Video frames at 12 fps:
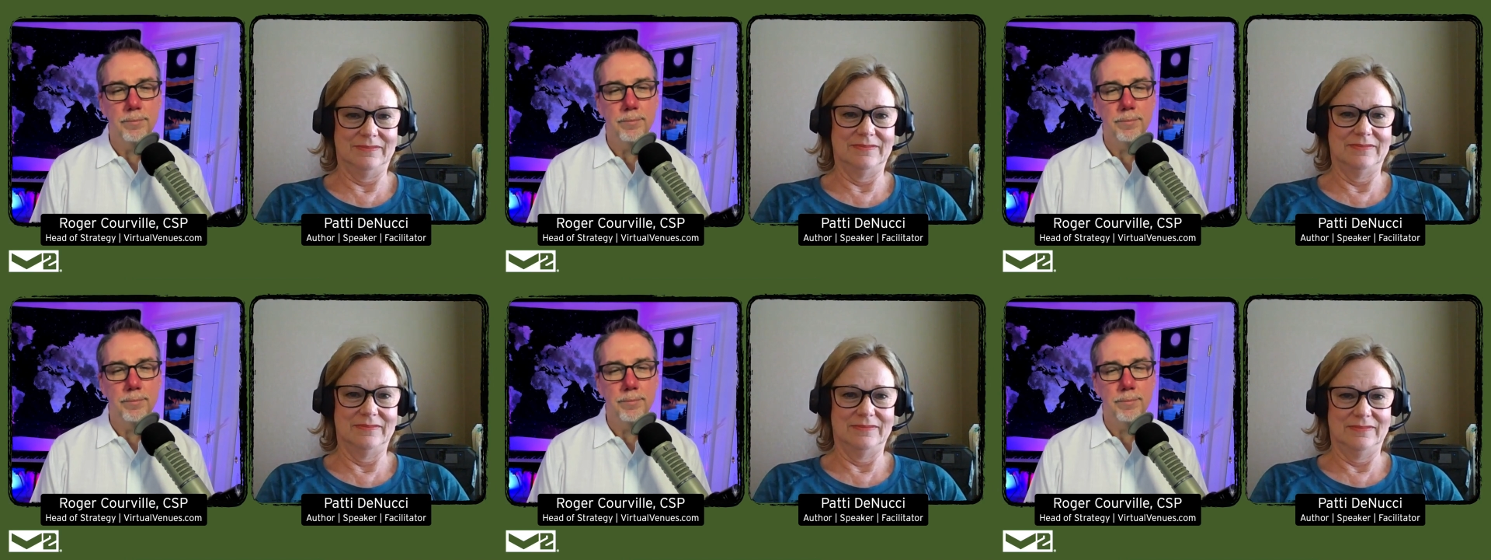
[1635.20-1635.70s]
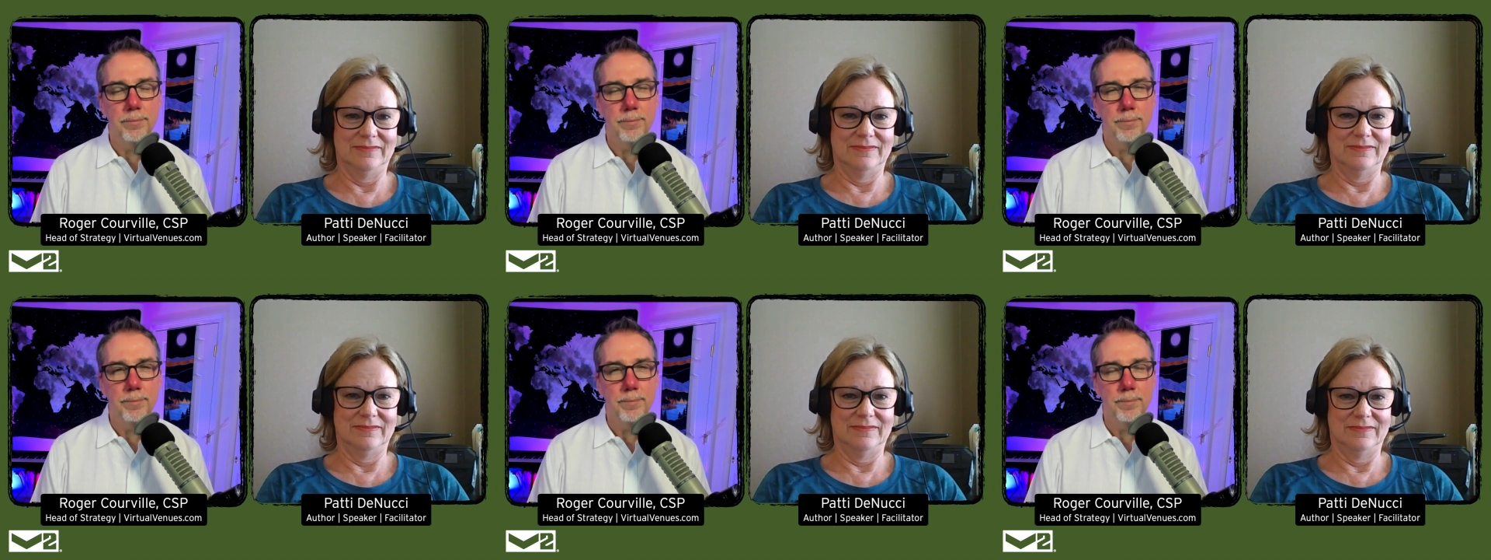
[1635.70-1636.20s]

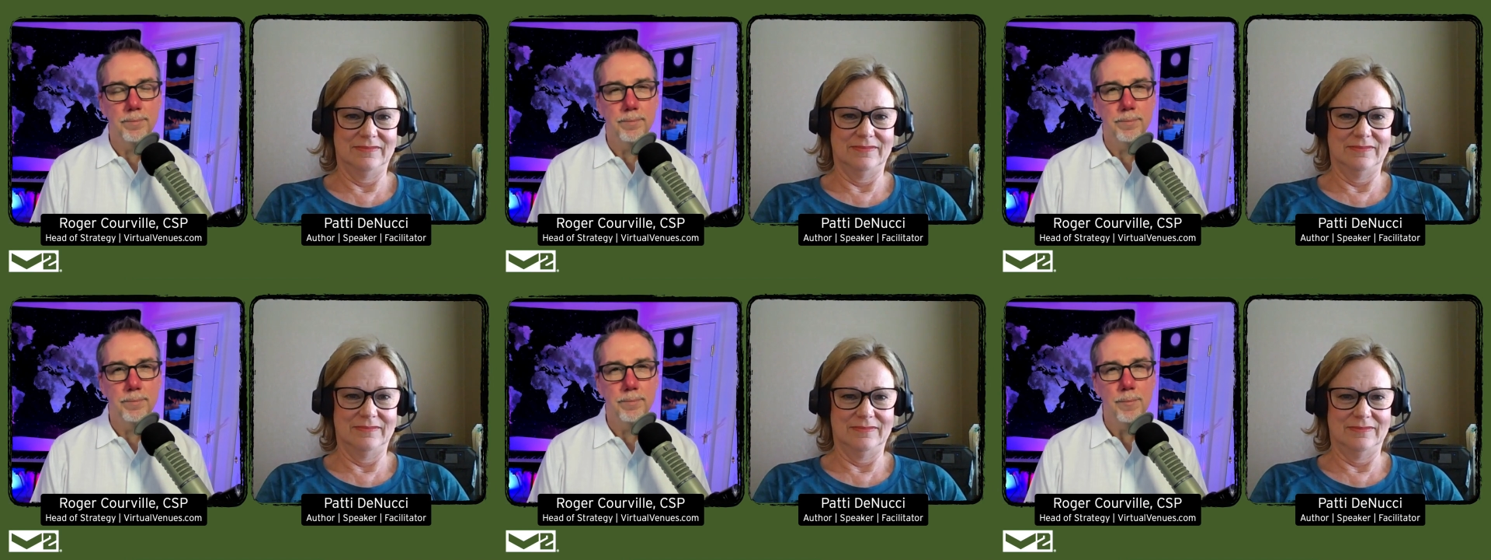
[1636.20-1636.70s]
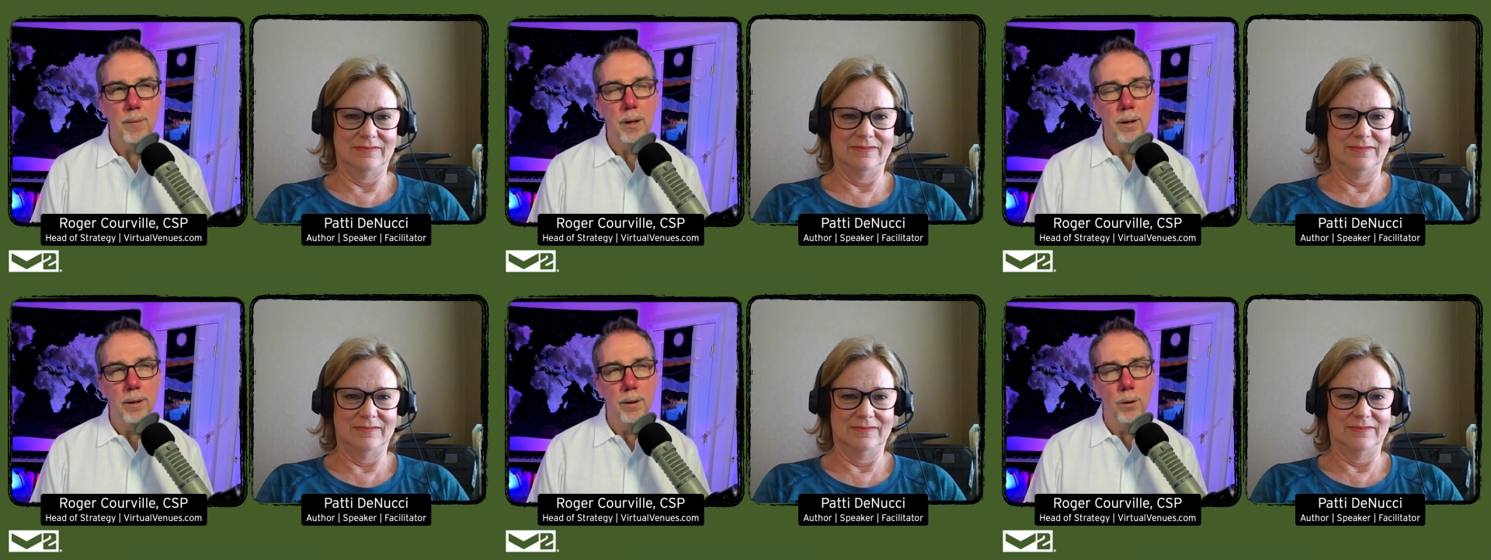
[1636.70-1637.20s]

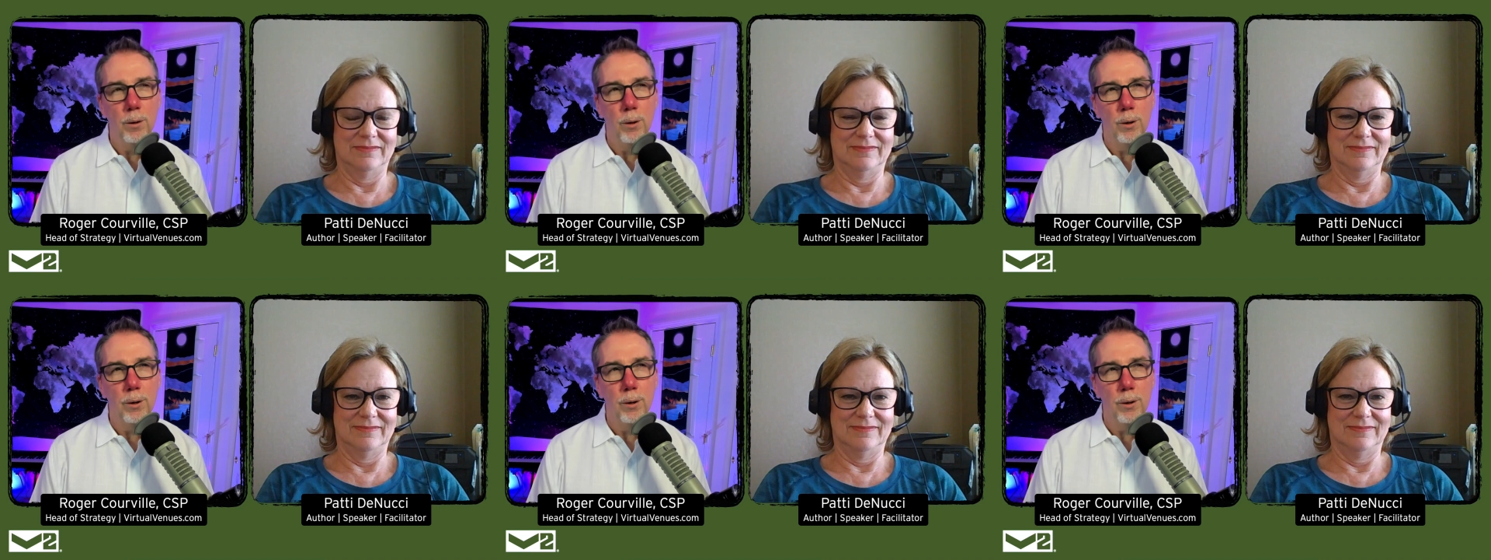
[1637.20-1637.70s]
(no one is talking)